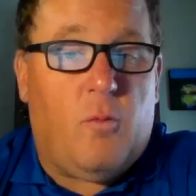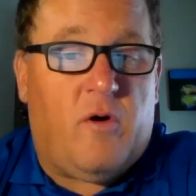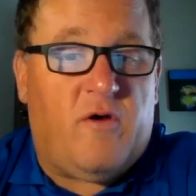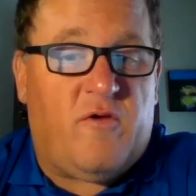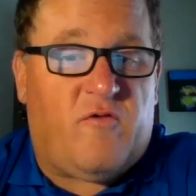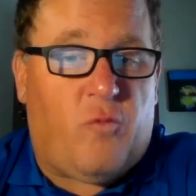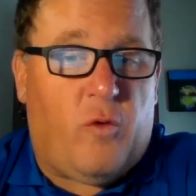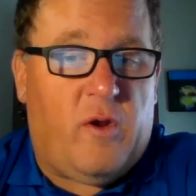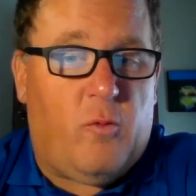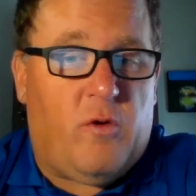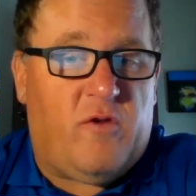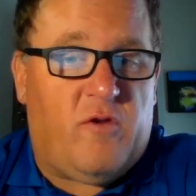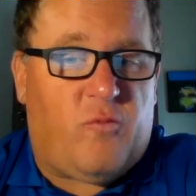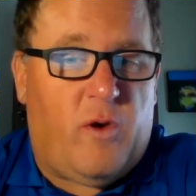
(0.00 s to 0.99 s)
it was
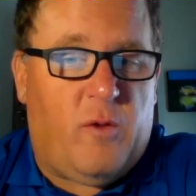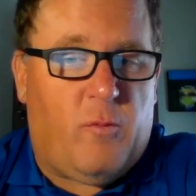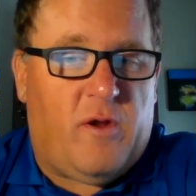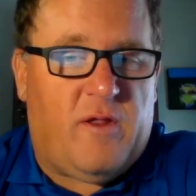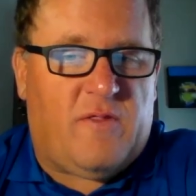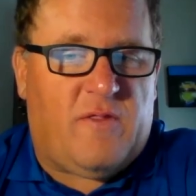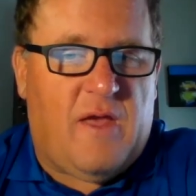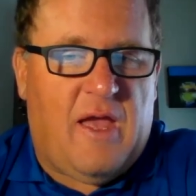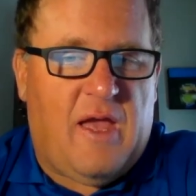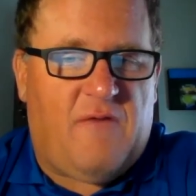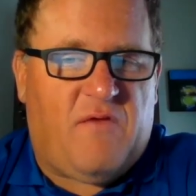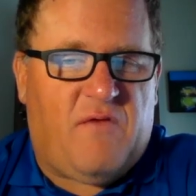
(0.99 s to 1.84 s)
21 21 at the half.